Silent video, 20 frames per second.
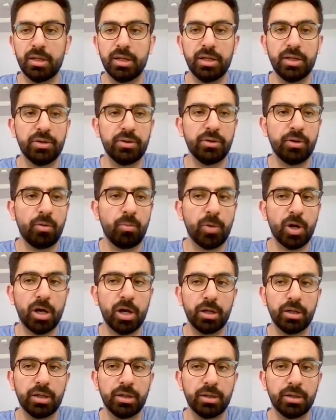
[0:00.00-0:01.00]
either
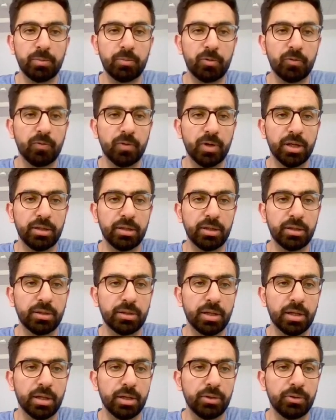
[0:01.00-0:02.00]
by providing
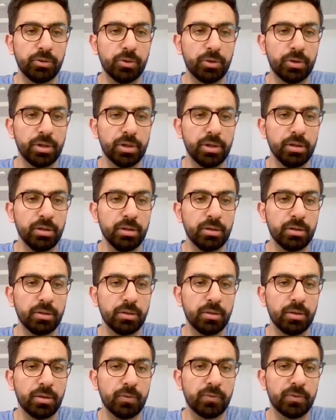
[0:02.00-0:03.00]
the URL
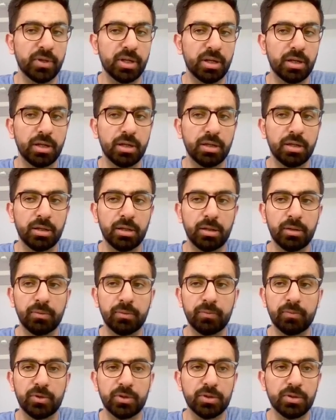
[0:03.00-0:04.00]
of
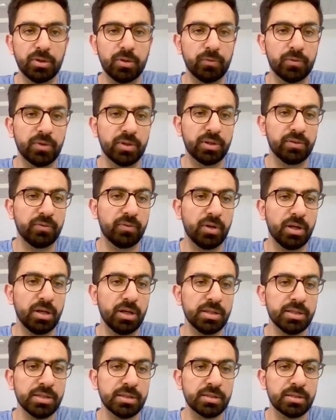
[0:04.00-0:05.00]
the
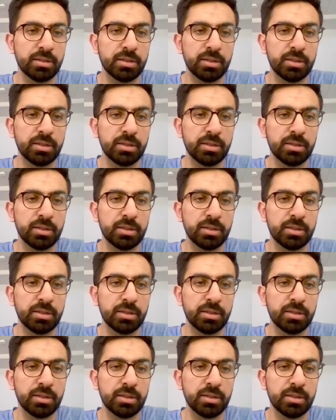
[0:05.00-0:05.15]
device,